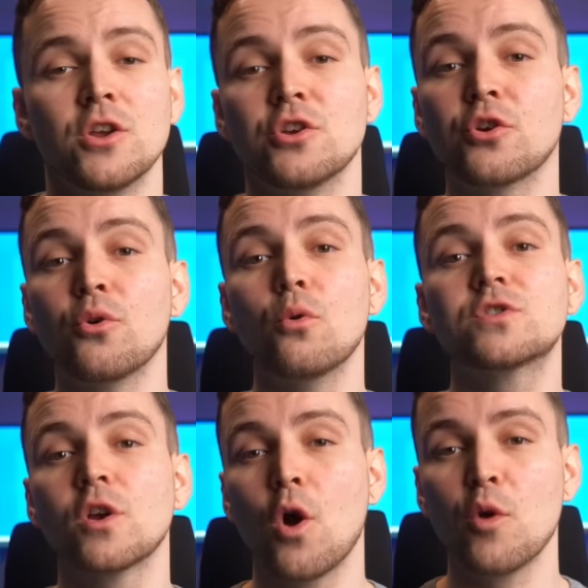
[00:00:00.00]
You can
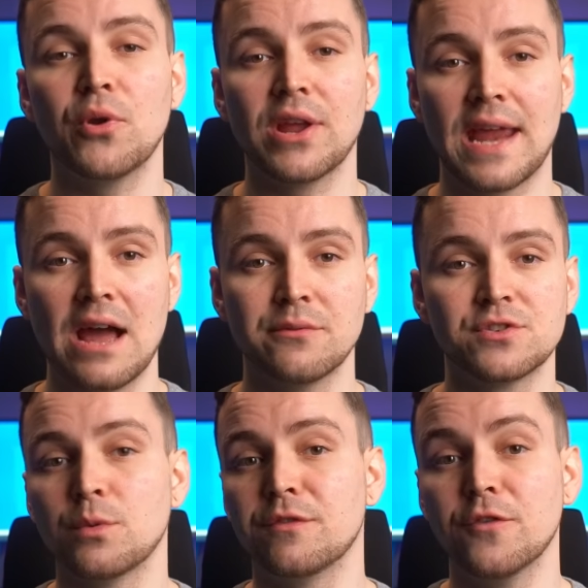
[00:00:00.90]
also open
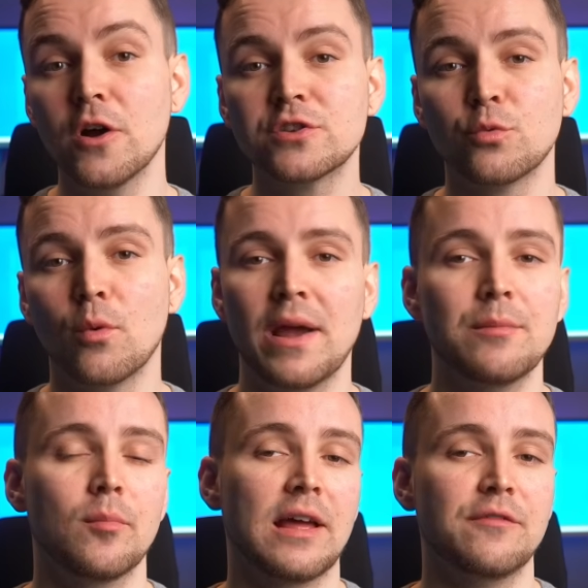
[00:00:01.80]
accounts with virtual
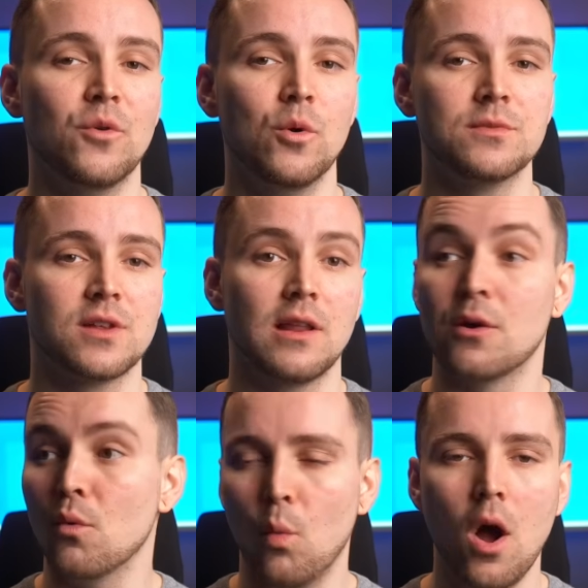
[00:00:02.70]
payment platforms like
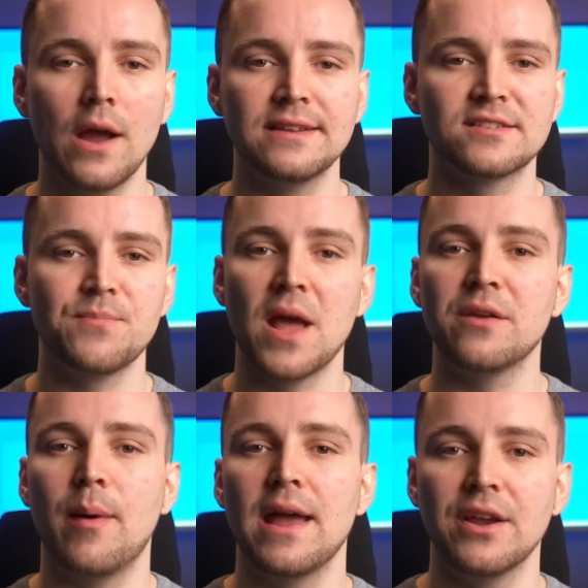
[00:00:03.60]
Wise and
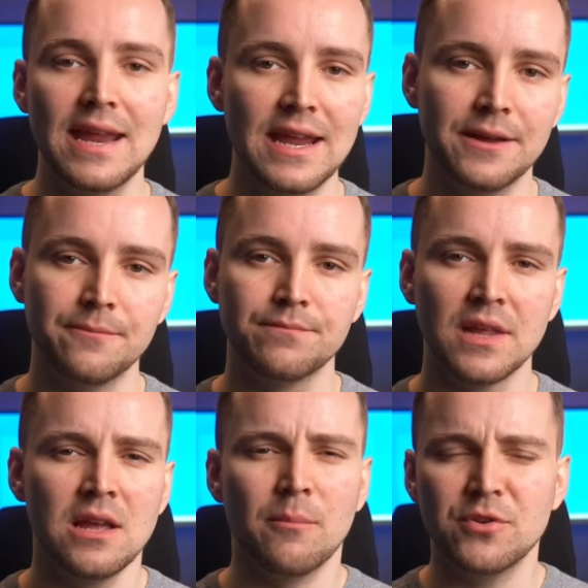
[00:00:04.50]
Payoneer,
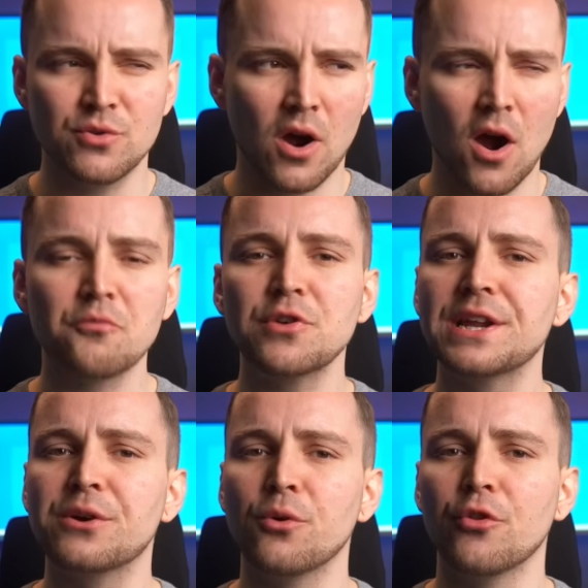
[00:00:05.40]
but you can't really
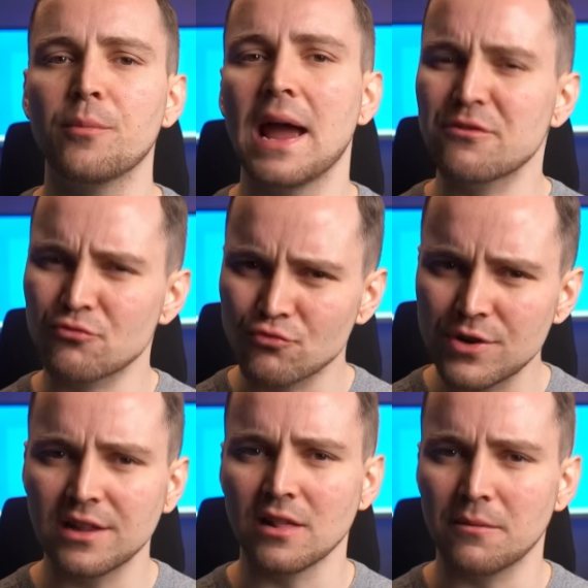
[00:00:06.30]
call them a
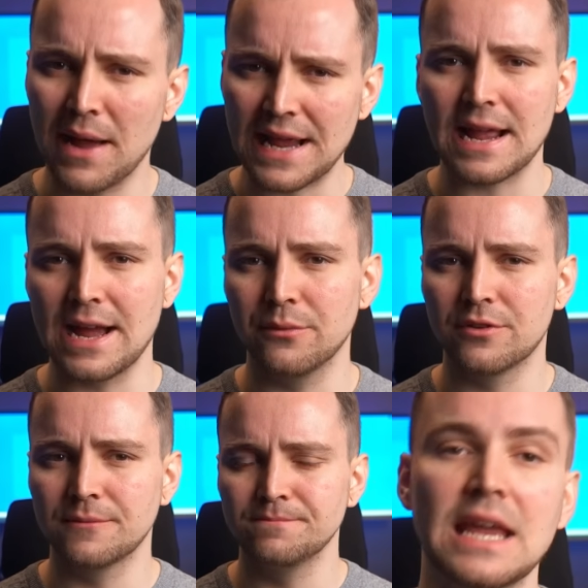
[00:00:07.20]
real bank
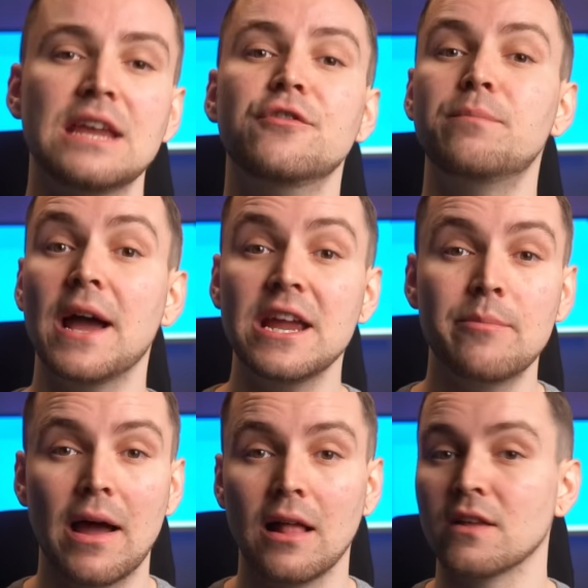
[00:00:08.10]
account. Even
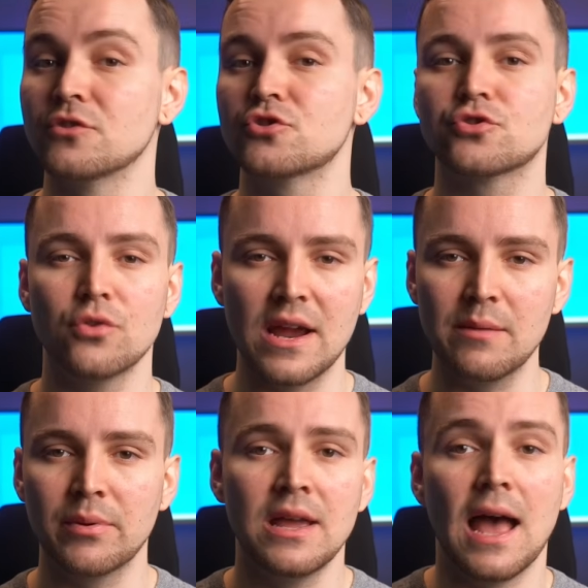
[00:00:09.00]
PayPal,
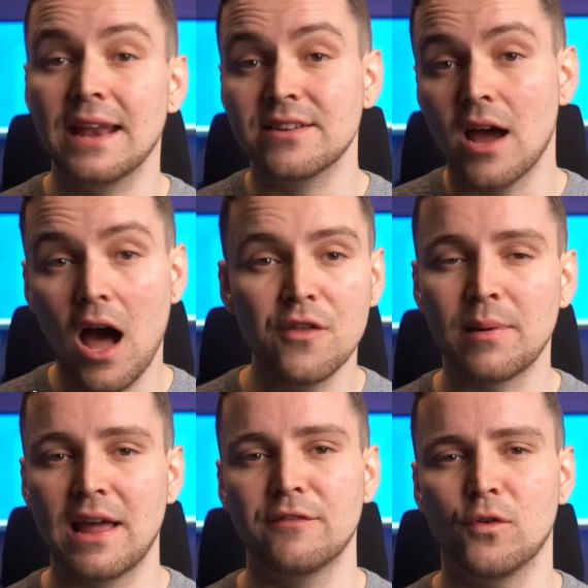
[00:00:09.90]
Stripe, and other
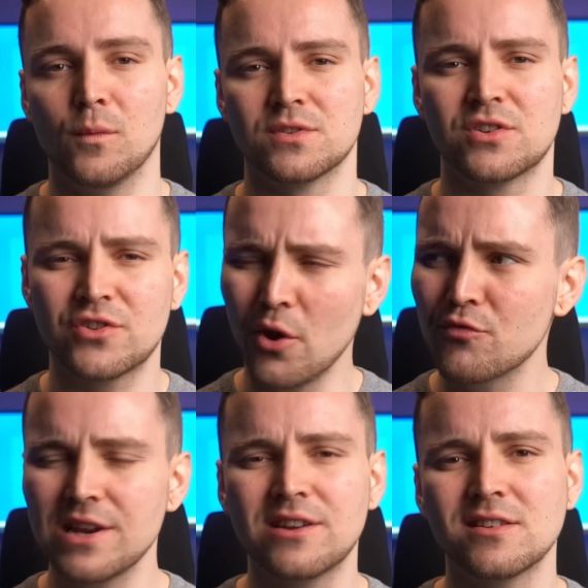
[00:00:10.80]
platforms don't
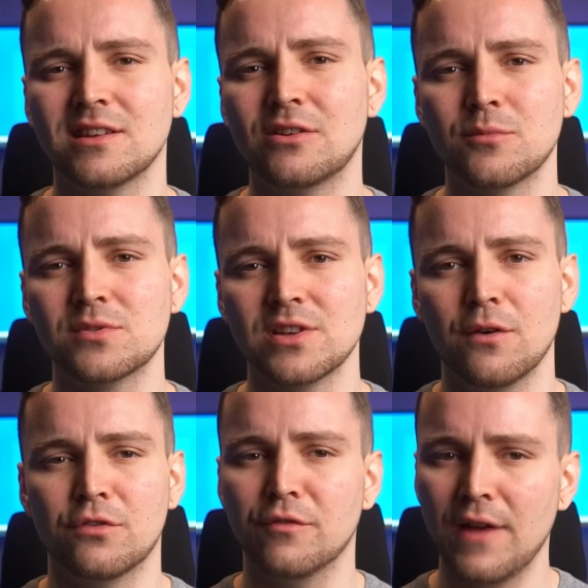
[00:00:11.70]
really consider
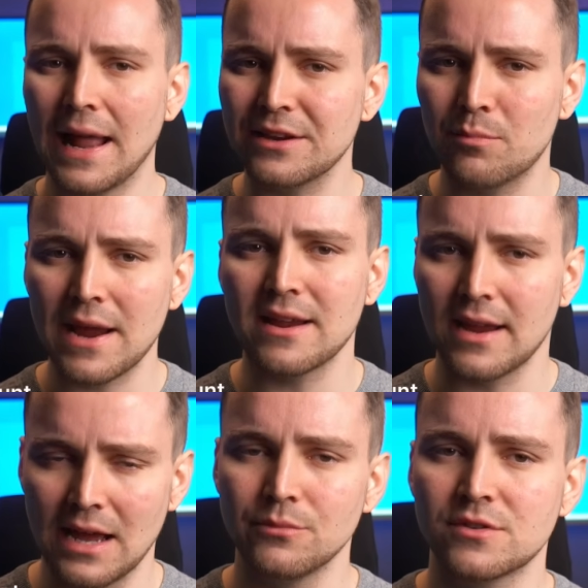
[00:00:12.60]
themselves valid bank
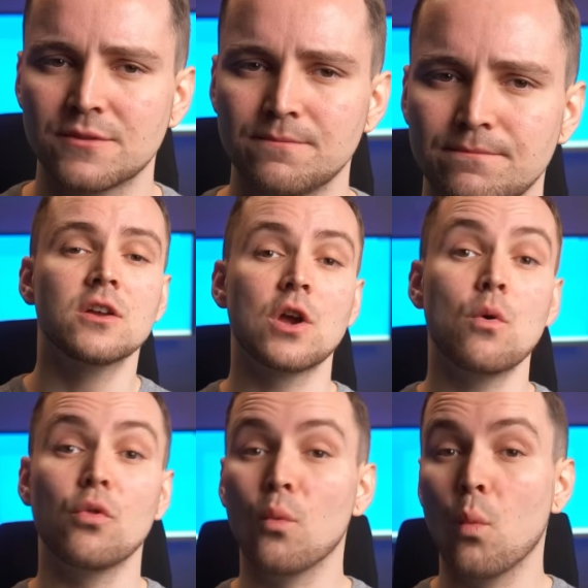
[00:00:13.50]
accounts. So
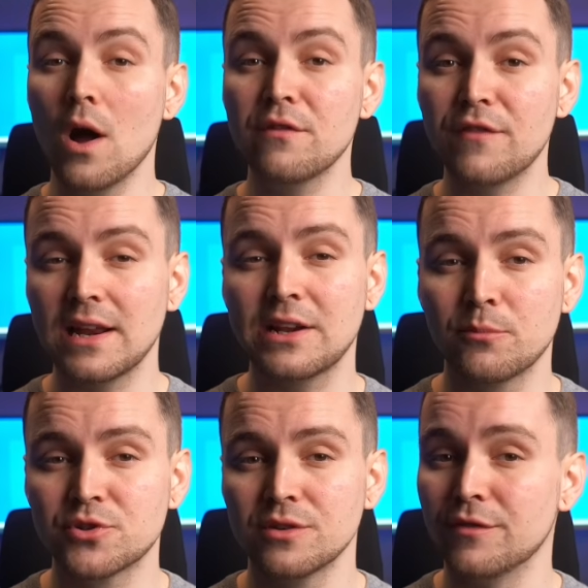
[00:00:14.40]
the one valid
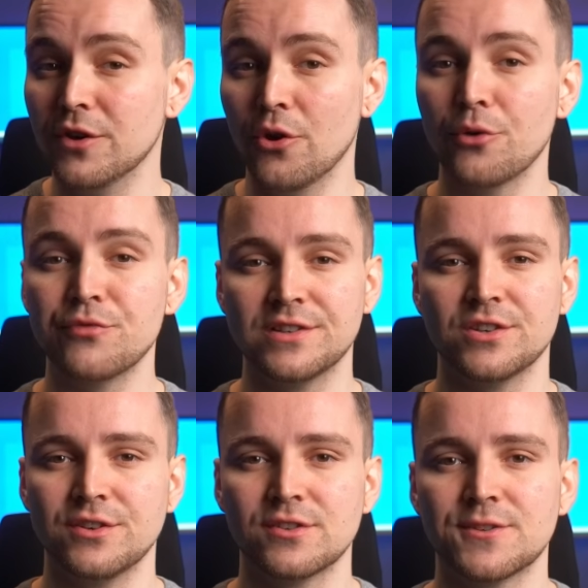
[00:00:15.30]
option for
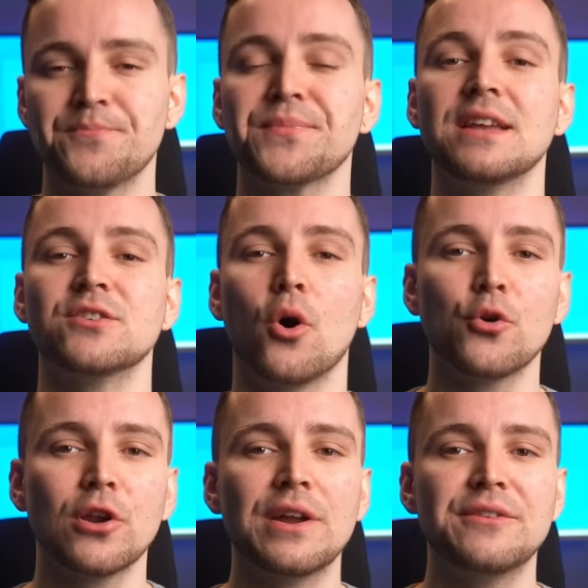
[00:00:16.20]
non-residents is
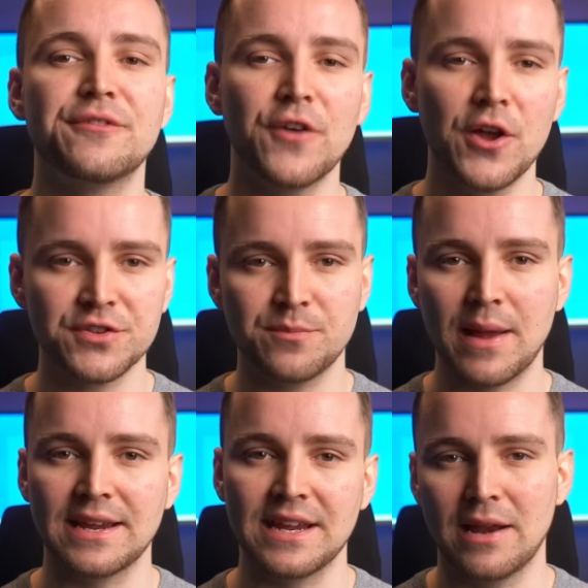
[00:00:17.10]
online first
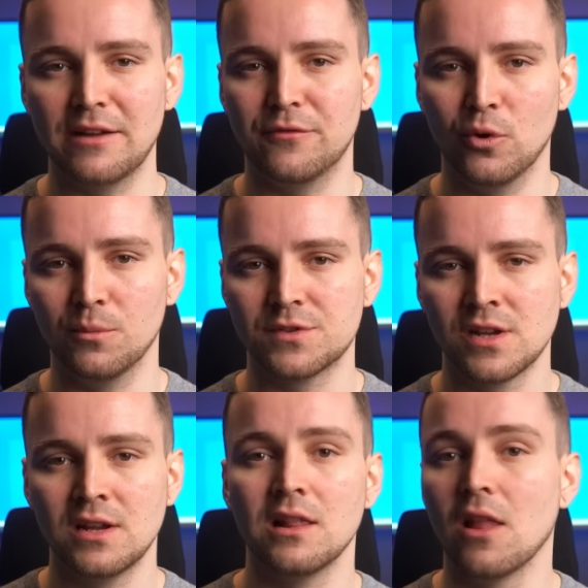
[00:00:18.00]
banking platforms
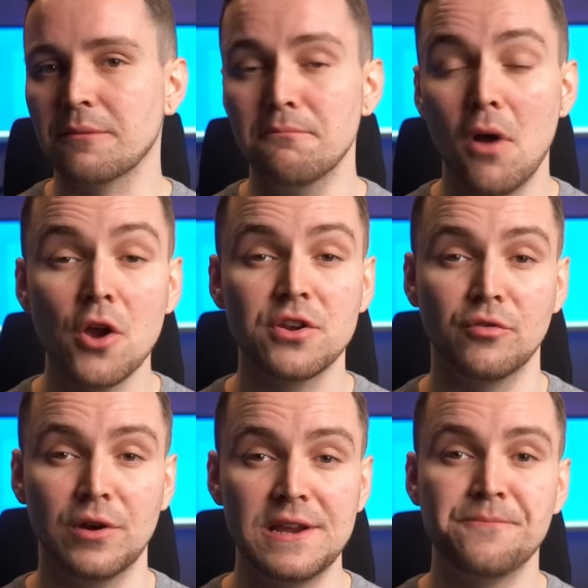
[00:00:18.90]
like
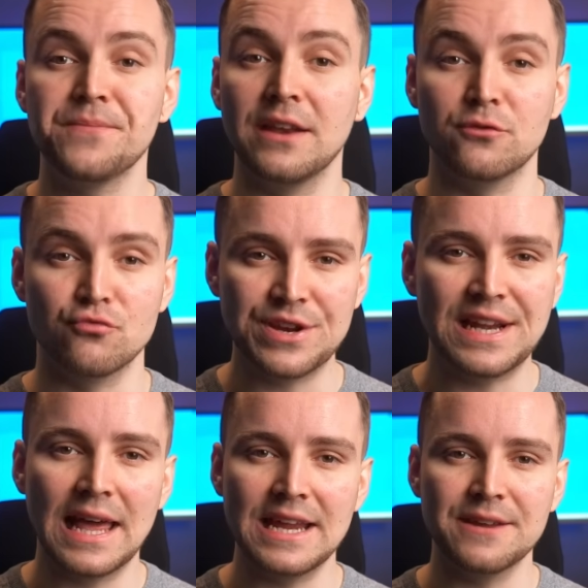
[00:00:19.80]
Mercury and
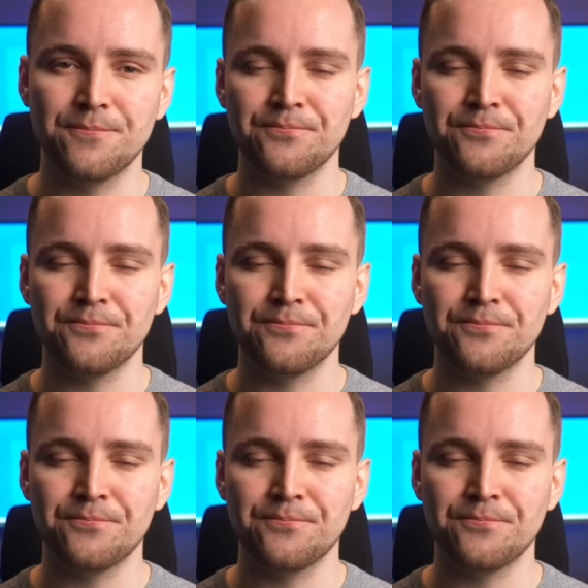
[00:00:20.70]
Relay.